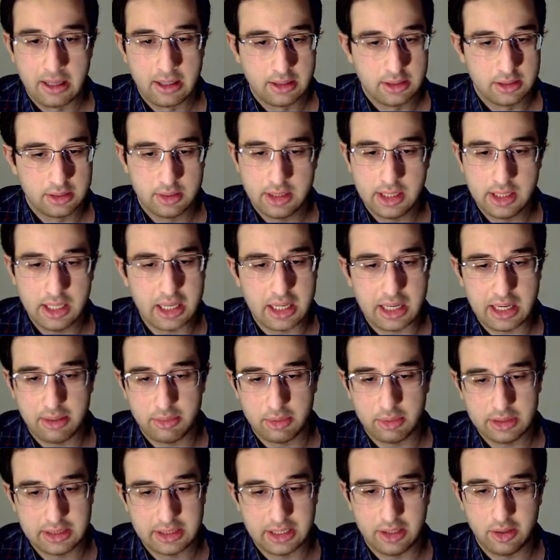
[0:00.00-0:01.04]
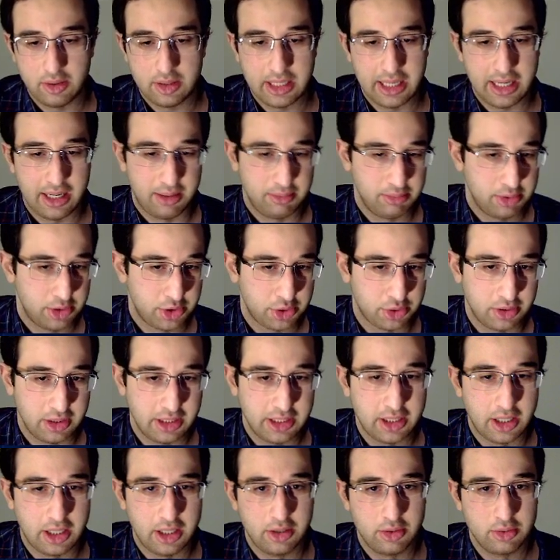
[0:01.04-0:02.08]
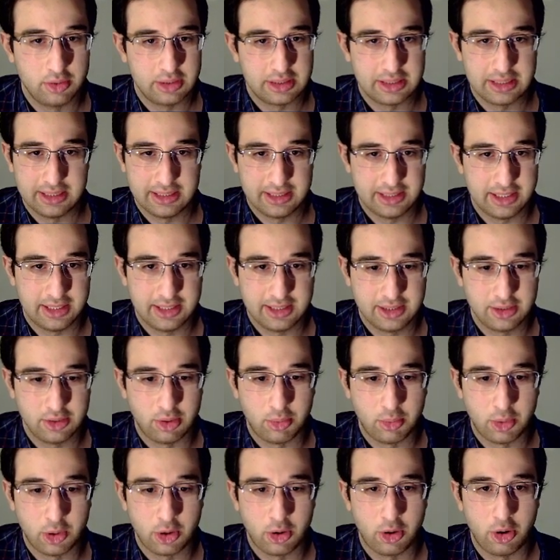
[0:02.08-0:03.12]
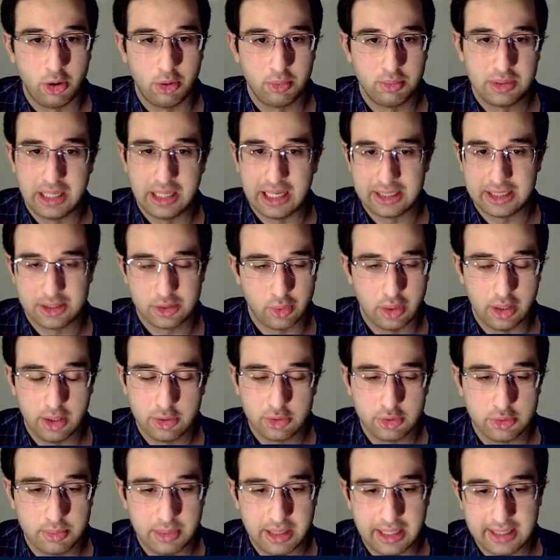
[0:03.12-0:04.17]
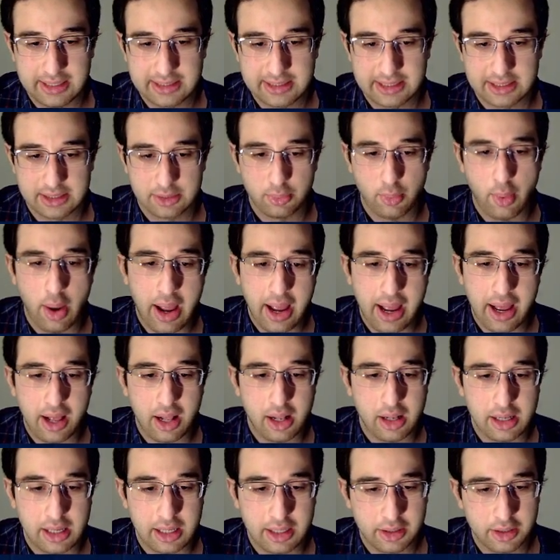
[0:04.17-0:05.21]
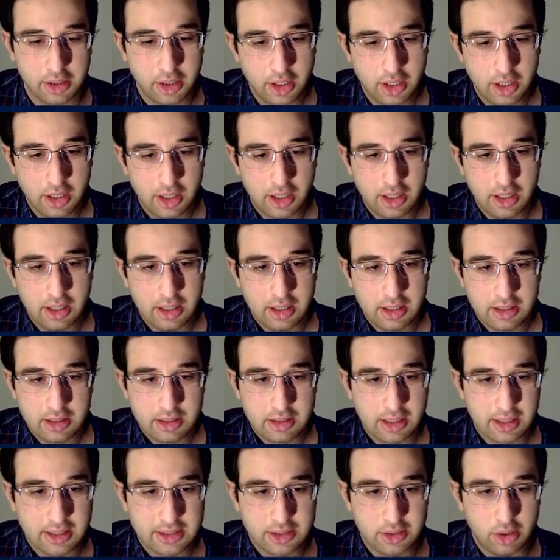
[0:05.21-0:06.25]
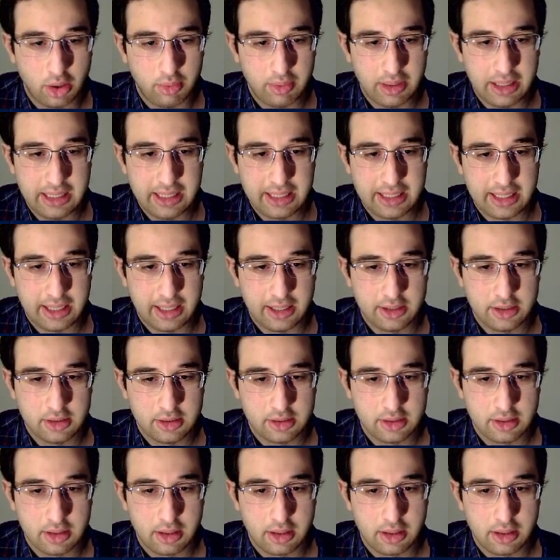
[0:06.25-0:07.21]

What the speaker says: So here I was like, okay, I'm surely going to lose this. There's no more hope. Yeah, it's 22 minutes as well, and there's no way he can